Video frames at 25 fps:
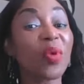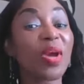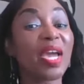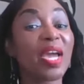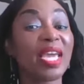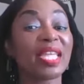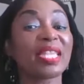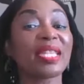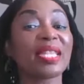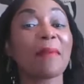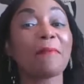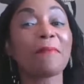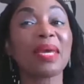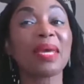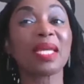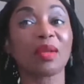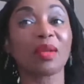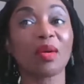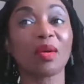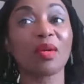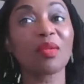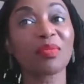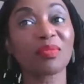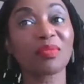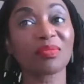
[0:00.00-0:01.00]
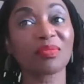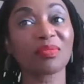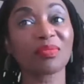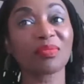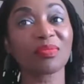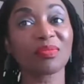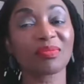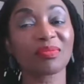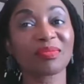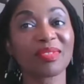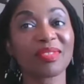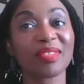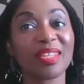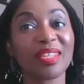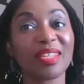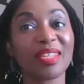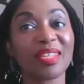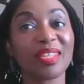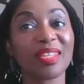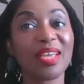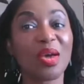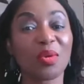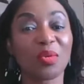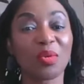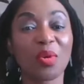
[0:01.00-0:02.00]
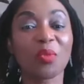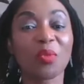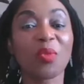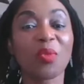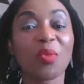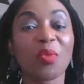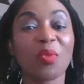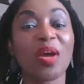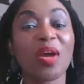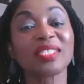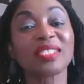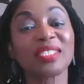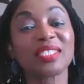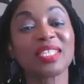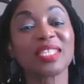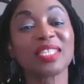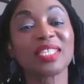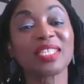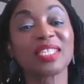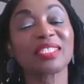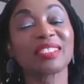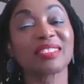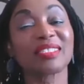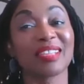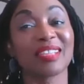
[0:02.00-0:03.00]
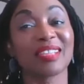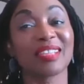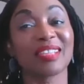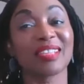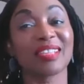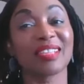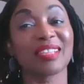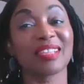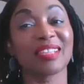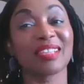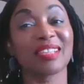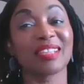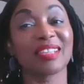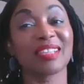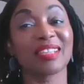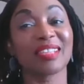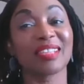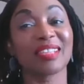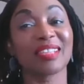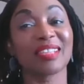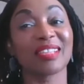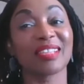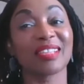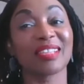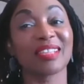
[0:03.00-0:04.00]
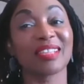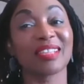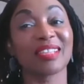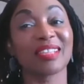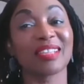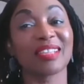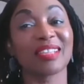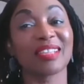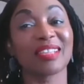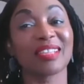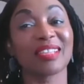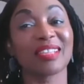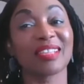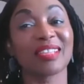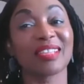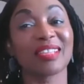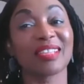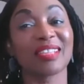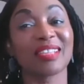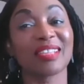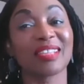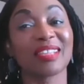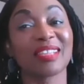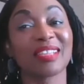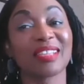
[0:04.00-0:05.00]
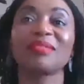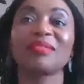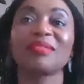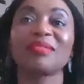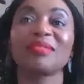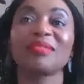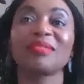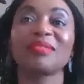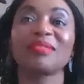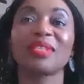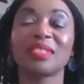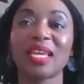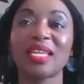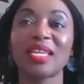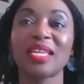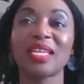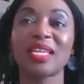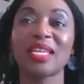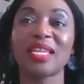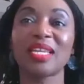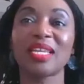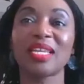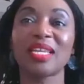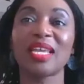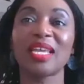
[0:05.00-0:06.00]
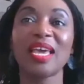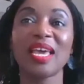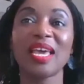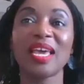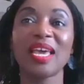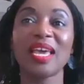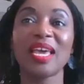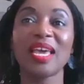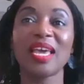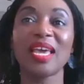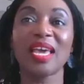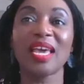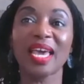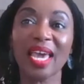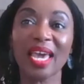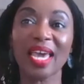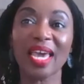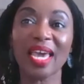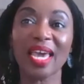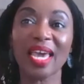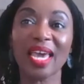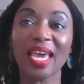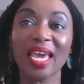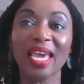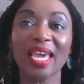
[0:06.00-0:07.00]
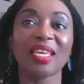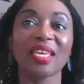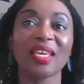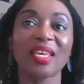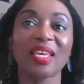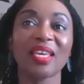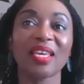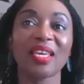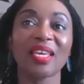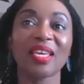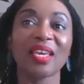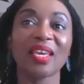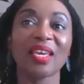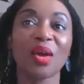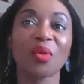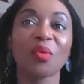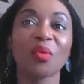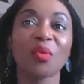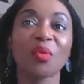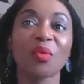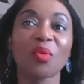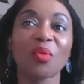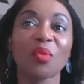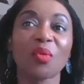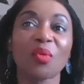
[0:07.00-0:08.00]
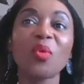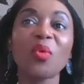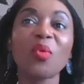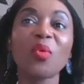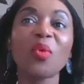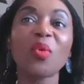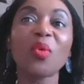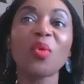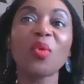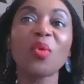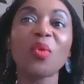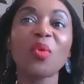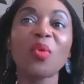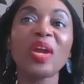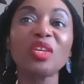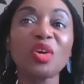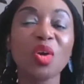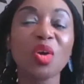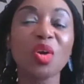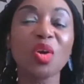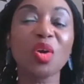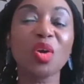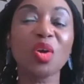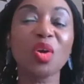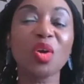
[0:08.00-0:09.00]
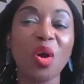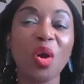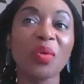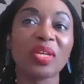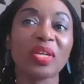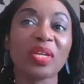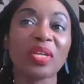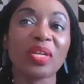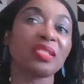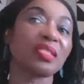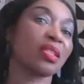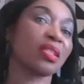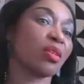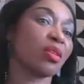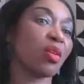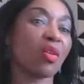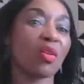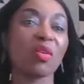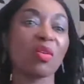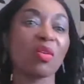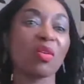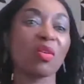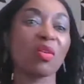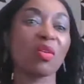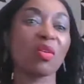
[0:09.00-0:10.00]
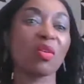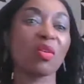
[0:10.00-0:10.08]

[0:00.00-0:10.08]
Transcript: in the middle, Anansi's daughter said, "Hey, where are you going?" And said, "Oh, I'm just going to I've